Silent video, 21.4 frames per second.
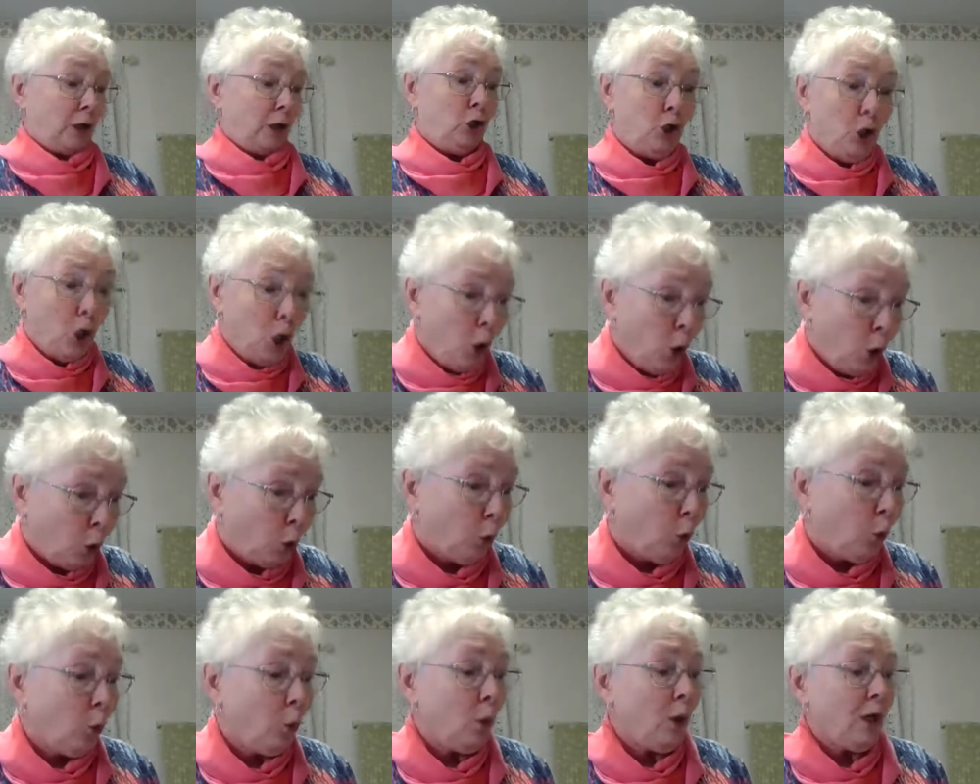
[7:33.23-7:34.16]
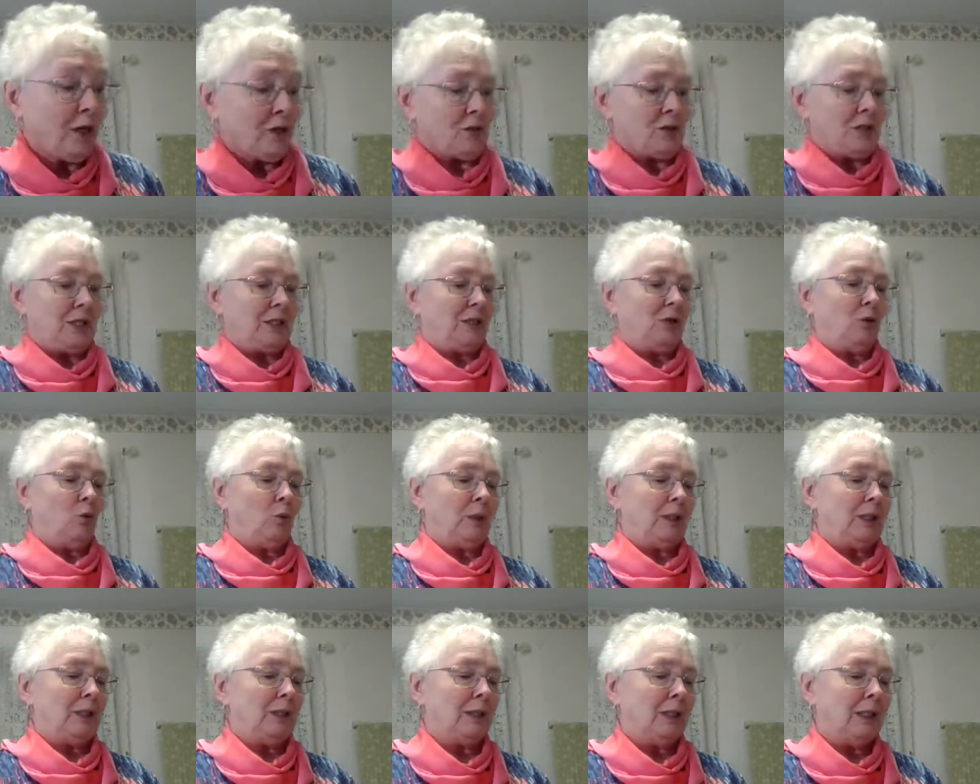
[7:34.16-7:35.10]
You, said the
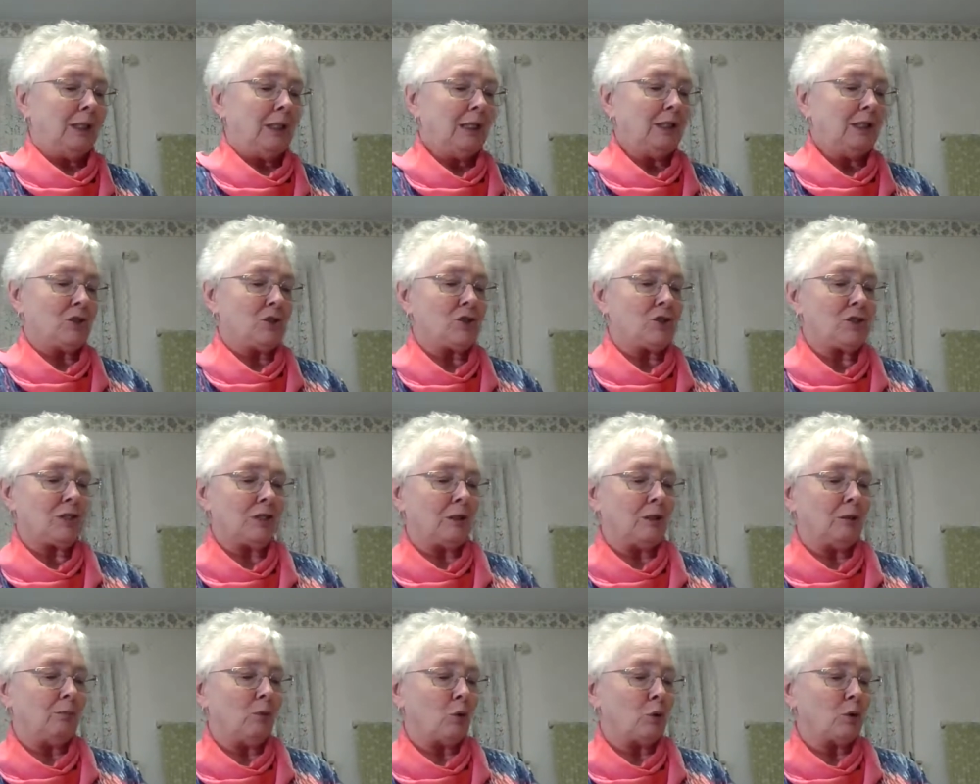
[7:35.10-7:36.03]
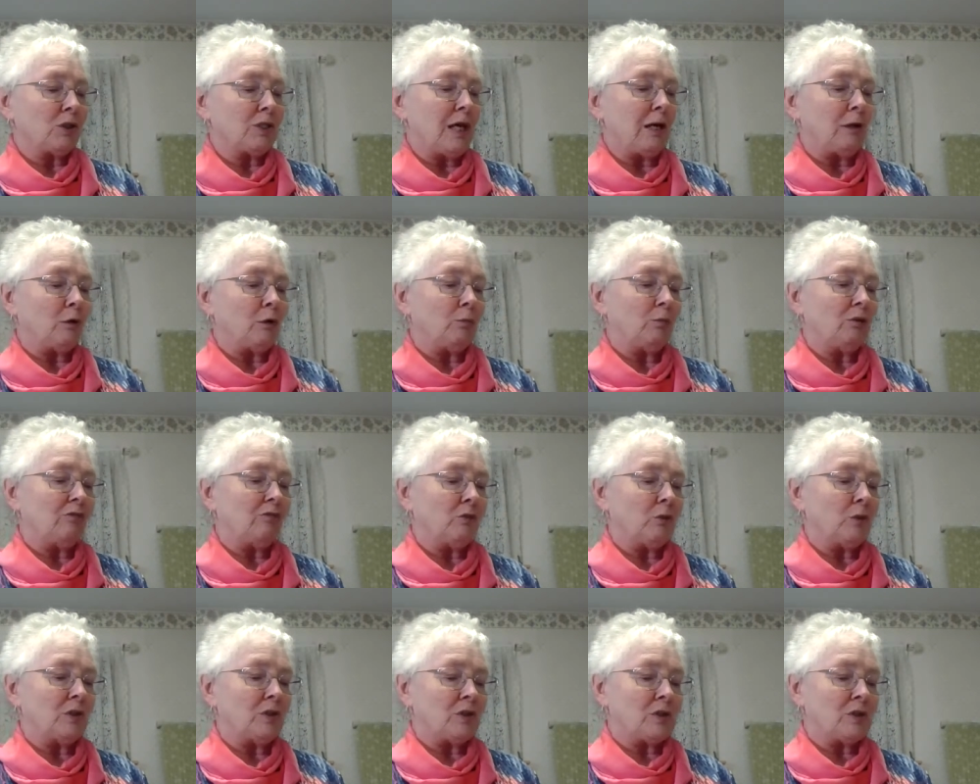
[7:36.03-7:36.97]
Queen, in a still more terrible
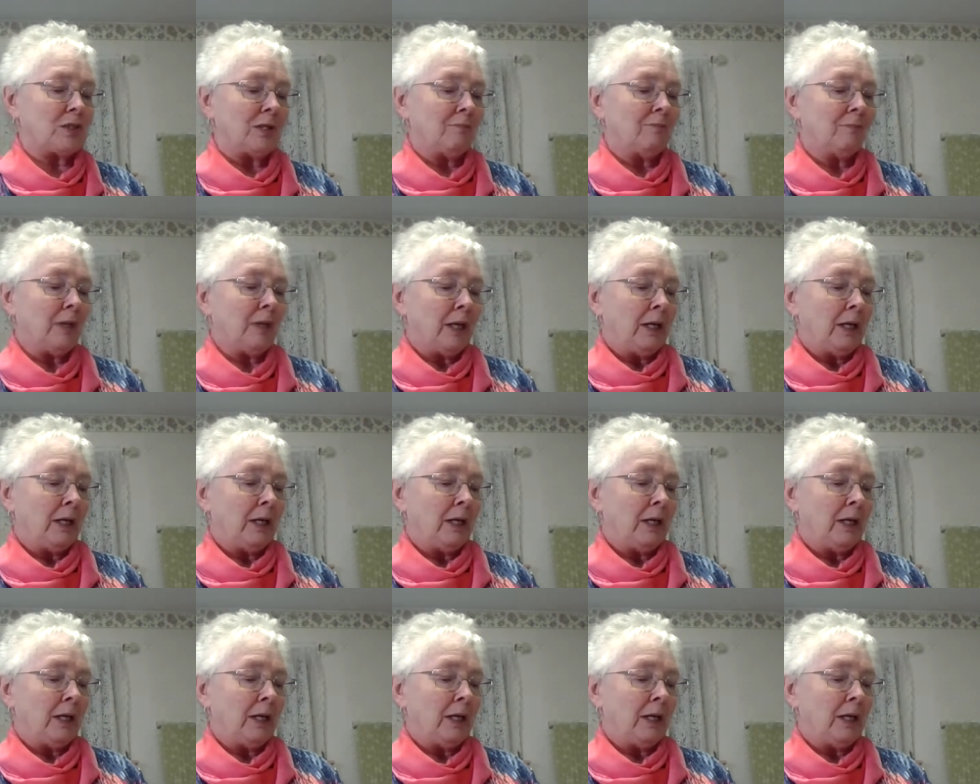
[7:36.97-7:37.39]
voice.